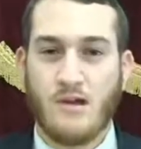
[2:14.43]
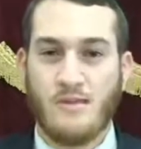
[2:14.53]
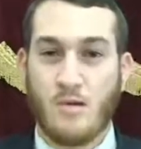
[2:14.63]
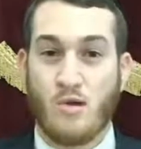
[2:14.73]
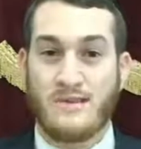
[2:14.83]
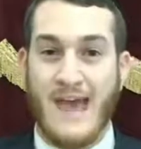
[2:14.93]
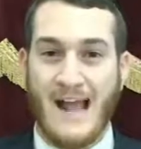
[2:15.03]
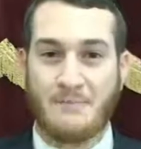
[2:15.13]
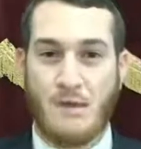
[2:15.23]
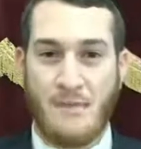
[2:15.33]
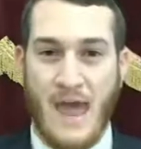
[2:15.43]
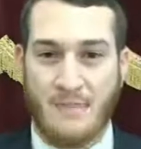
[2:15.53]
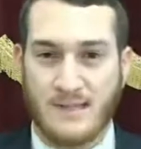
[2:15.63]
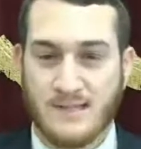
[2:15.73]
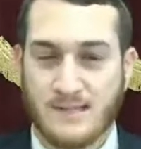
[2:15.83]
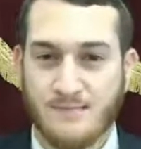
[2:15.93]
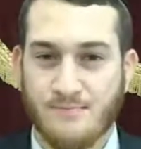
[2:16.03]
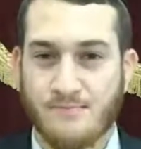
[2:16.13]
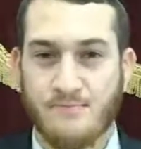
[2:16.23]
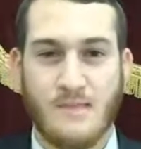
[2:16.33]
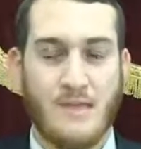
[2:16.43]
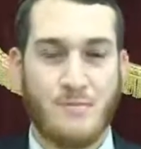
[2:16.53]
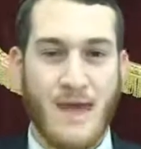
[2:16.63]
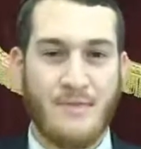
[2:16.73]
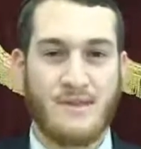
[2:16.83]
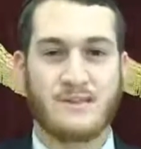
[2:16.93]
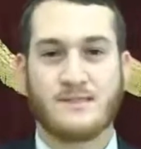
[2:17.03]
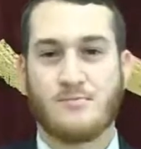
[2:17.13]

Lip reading: they were attacked by bandits, and bandits